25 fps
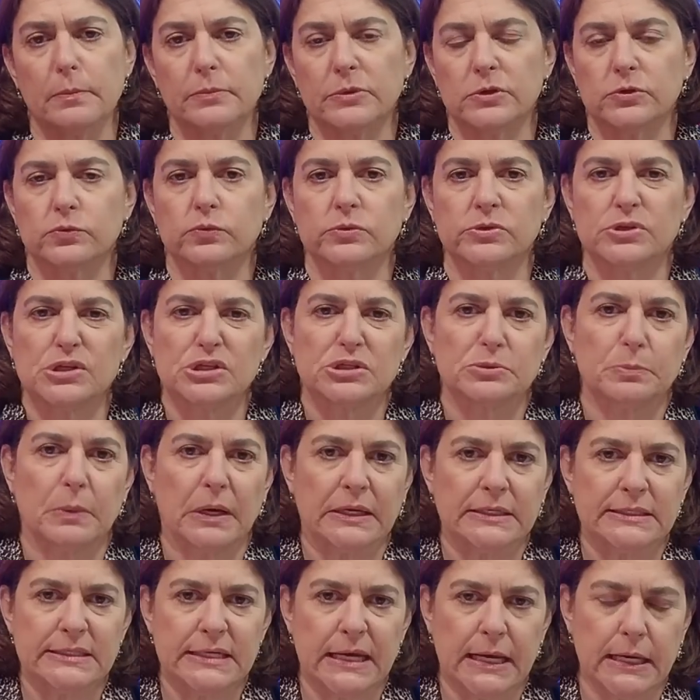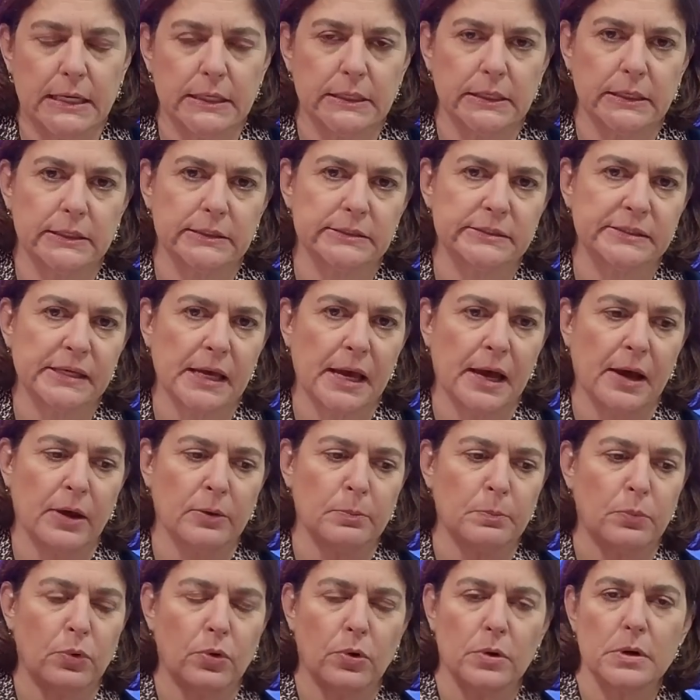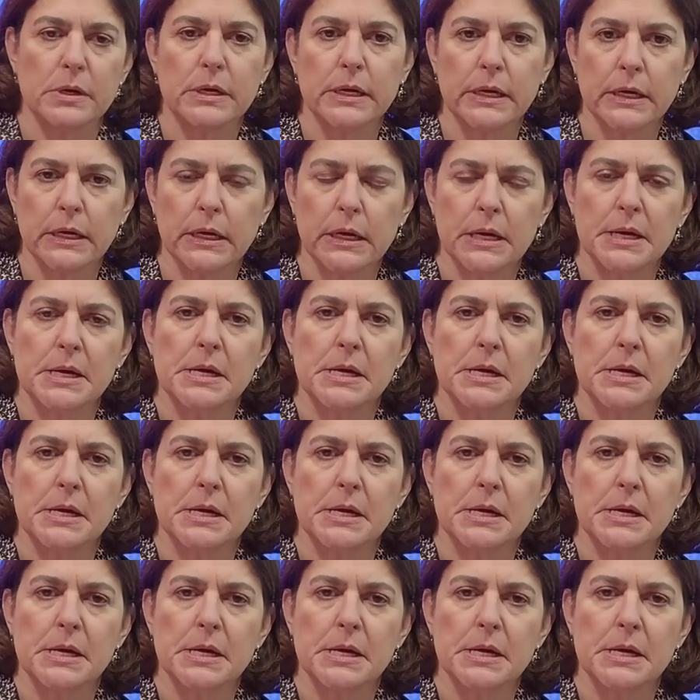This was a spontaneous outpouring